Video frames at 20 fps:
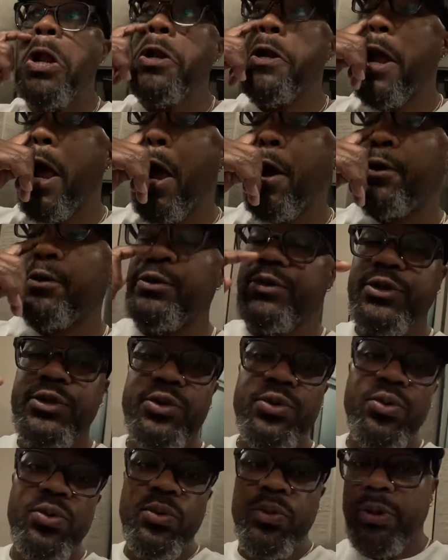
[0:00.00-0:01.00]
down
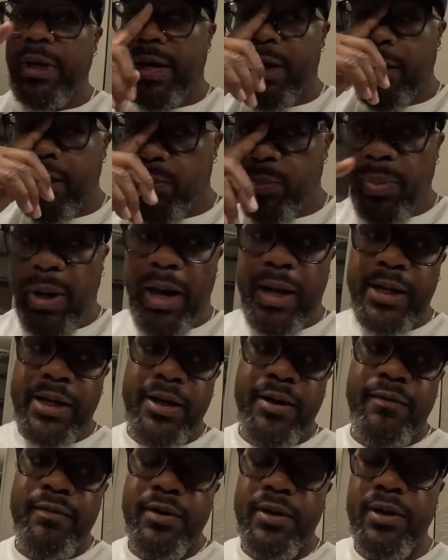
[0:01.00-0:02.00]
to kind of the
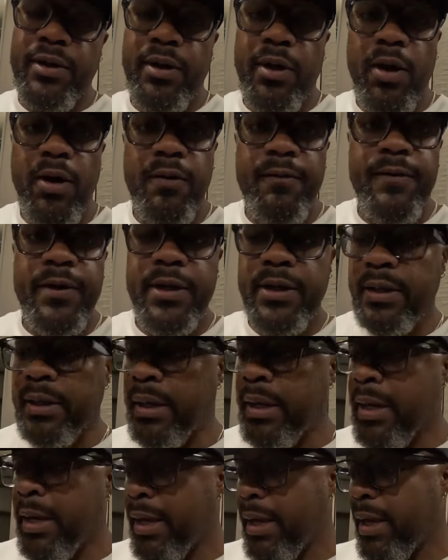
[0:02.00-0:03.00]
body of the RV.
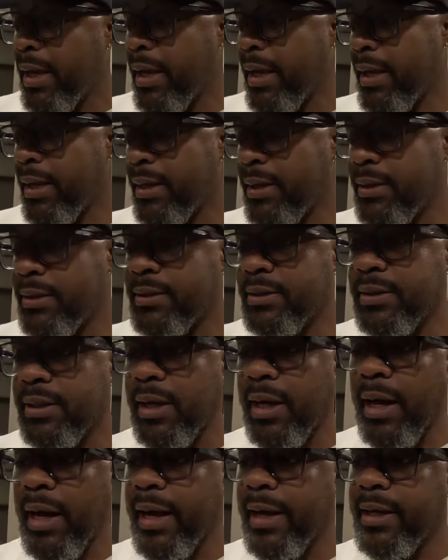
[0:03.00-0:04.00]

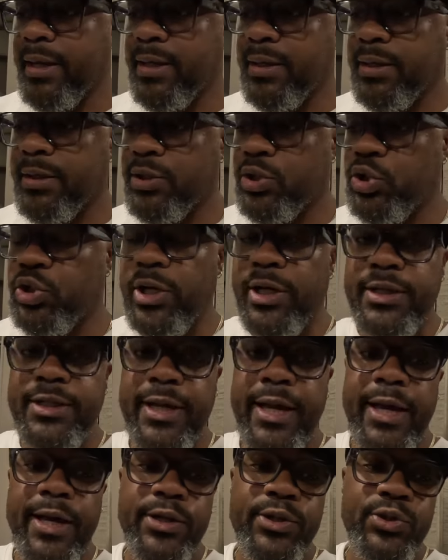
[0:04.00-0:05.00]
And I
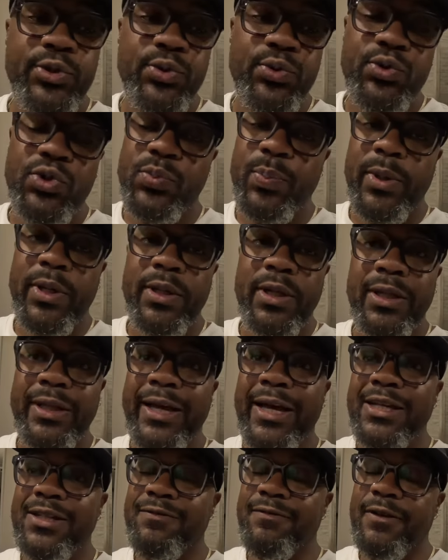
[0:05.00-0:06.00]
just had to spend the
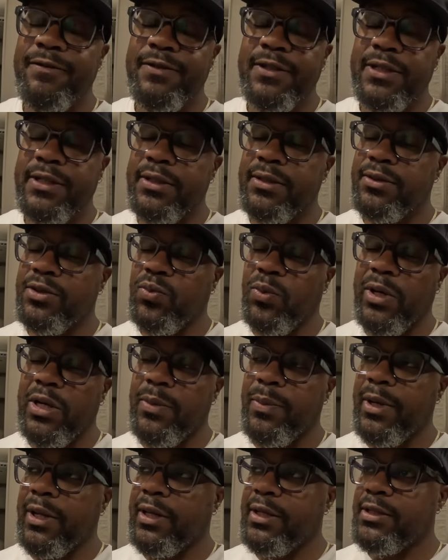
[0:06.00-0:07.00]
last 15,
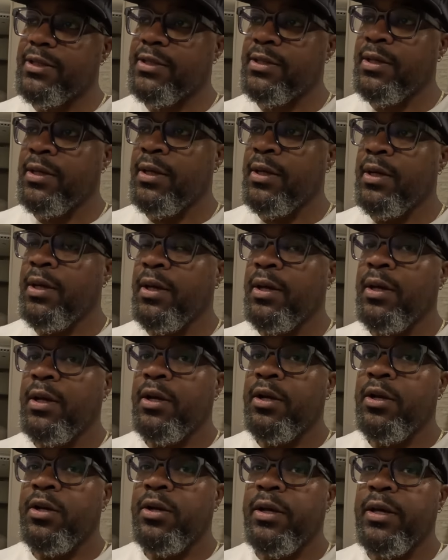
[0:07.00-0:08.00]
20 minutes
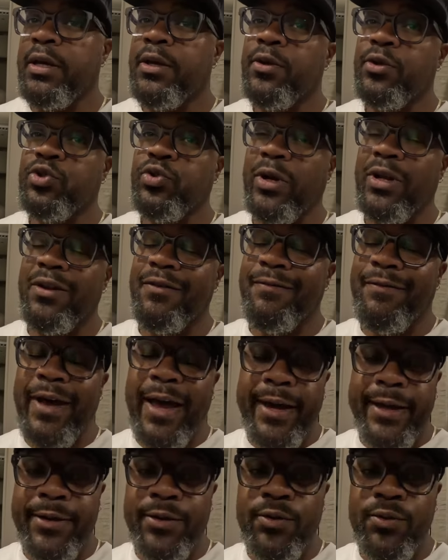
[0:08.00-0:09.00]
either trying to
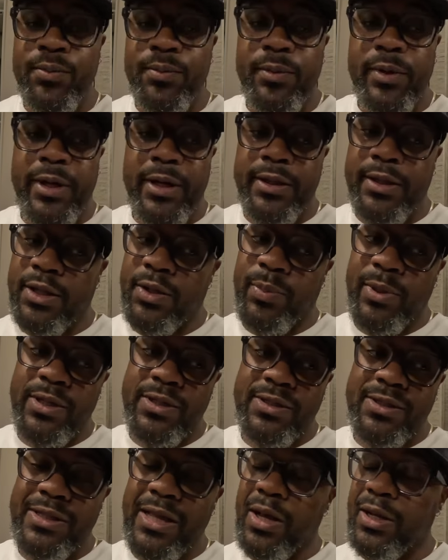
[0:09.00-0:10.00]
vacuum and then the
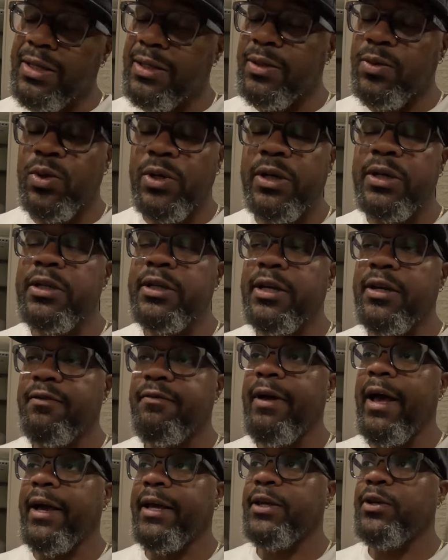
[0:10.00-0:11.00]
pieces that couldn't
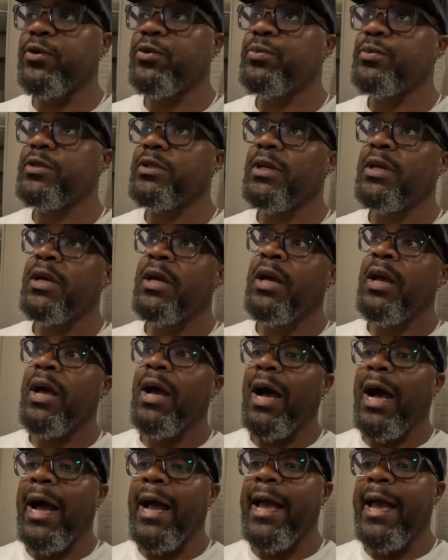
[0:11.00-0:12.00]
get vacuumed,
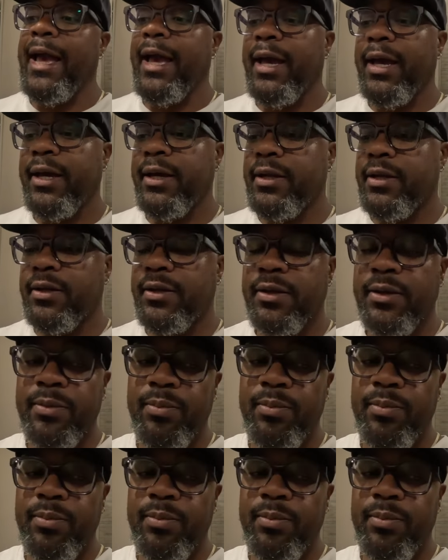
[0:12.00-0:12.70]
I had